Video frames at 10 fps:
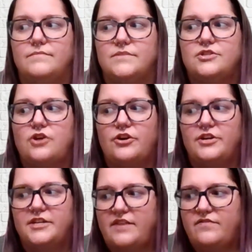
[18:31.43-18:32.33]

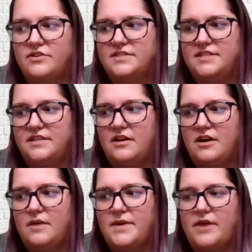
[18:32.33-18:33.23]
started a diversity
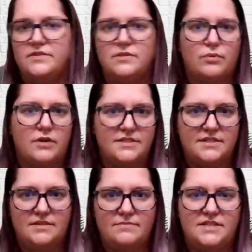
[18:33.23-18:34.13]
club, and I was the
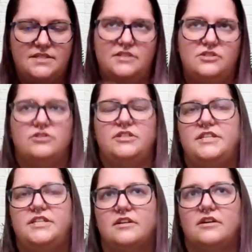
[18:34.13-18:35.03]
president my senior
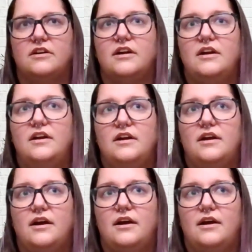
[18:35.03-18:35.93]
year.
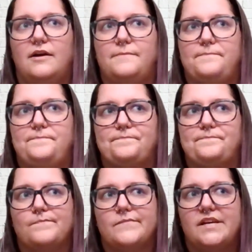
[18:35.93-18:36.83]

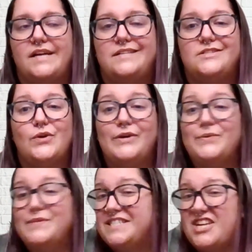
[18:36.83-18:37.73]
And so
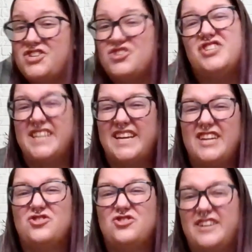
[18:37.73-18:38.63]
it was essentially a
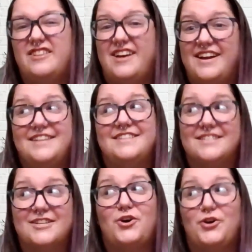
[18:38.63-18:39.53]
gay straight
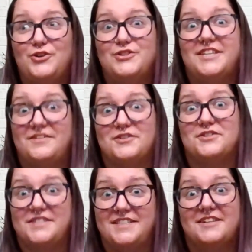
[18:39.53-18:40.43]
alliance called
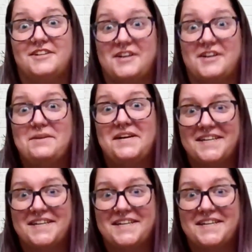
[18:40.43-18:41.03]
Diversity Club.